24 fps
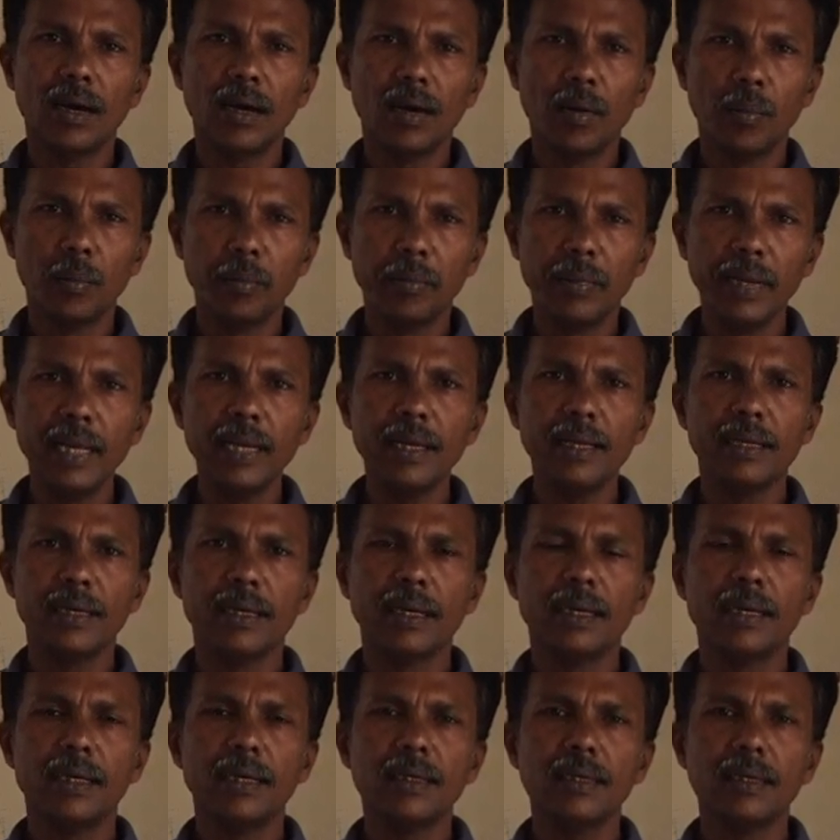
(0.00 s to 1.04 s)
a
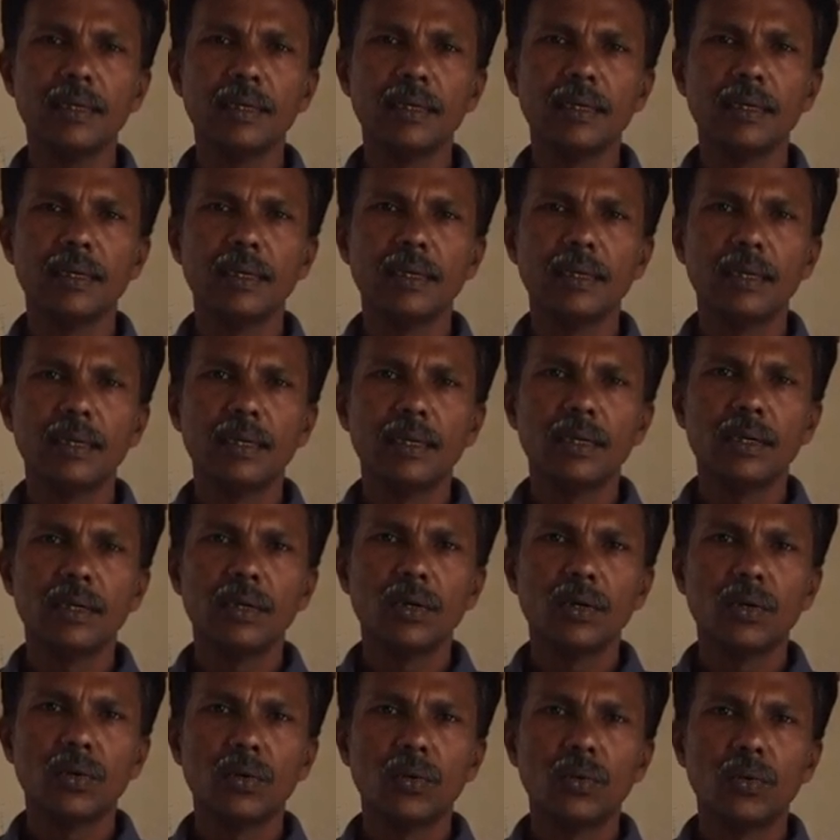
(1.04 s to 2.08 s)
media
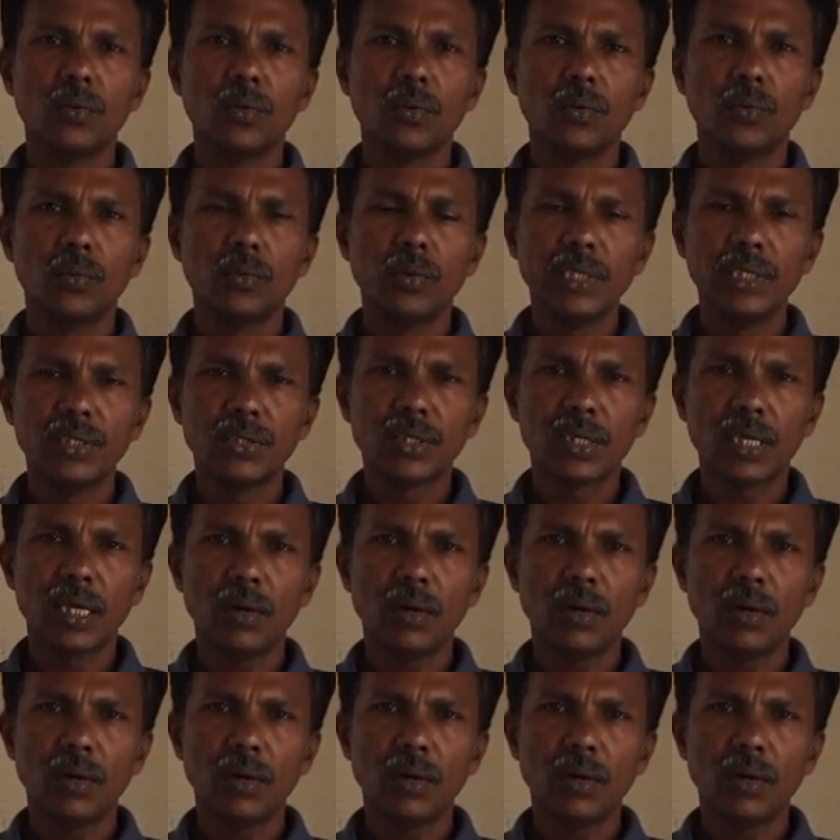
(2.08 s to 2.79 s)
which